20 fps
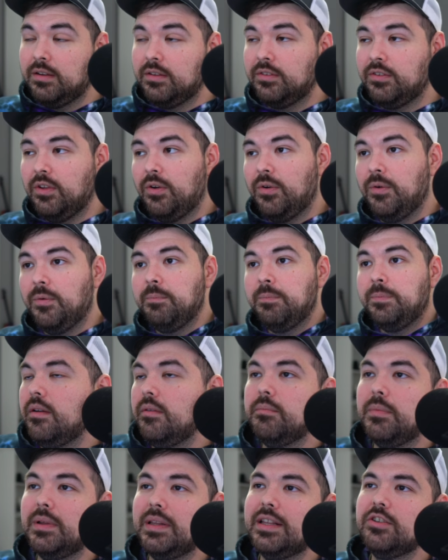So,
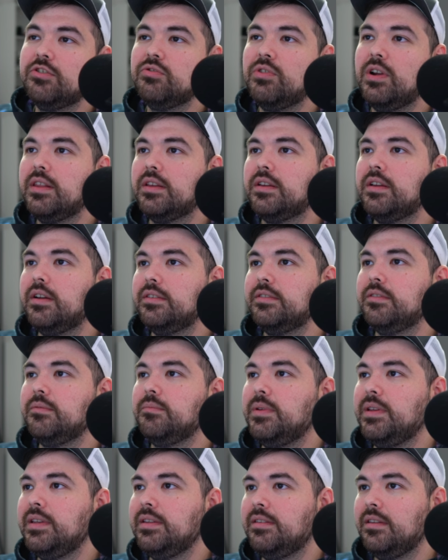but let's try the custom
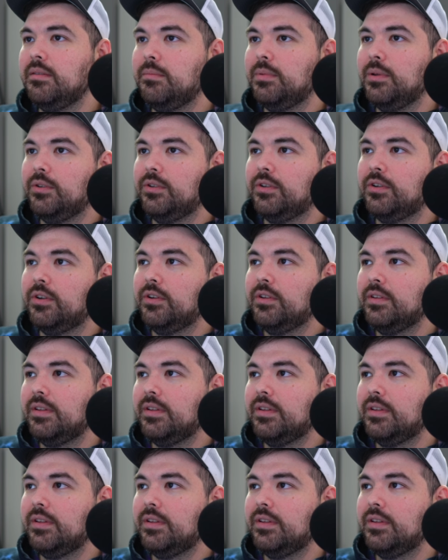PC builder.